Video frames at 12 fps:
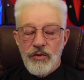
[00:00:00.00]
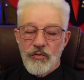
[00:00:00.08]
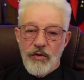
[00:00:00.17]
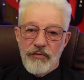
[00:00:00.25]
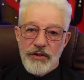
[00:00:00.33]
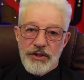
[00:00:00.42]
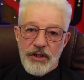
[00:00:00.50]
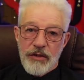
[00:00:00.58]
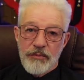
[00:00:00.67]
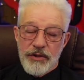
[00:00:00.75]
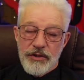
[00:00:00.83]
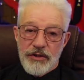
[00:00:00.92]
Whether it's a
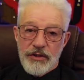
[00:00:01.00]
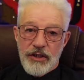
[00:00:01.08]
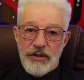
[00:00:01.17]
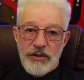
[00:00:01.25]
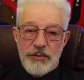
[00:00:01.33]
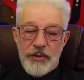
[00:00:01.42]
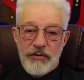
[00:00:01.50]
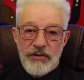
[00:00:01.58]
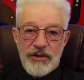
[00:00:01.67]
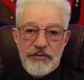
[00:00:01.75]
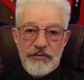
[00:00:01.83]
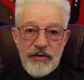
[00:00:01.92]

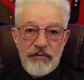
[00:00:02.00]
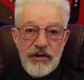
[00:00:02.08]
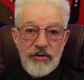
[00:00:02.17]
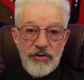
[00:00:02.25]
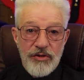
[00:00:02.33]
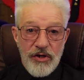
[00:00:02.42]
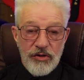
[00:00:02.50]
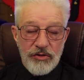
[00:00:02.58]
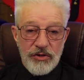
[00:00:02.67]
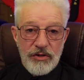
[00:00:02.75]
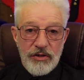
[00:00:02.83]
conspiracy theory or not,